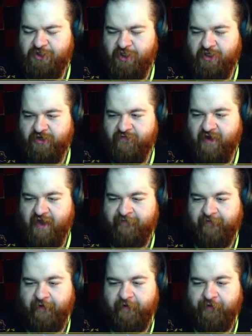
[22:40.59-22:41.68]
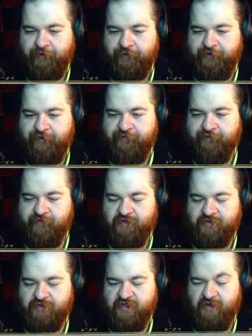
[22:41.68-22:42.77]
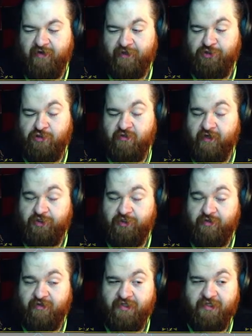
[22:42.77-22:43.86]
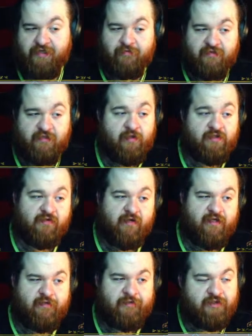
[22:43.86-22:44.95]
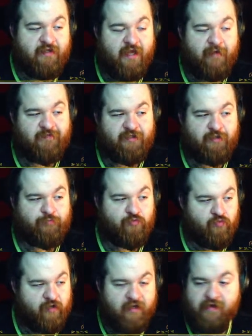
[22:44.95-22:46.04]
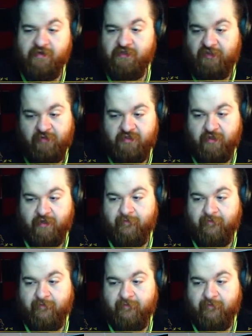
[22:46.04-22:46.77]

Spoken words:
you know, if you have all of the resources at your disposal, right, usually comes together pretty seamlessly.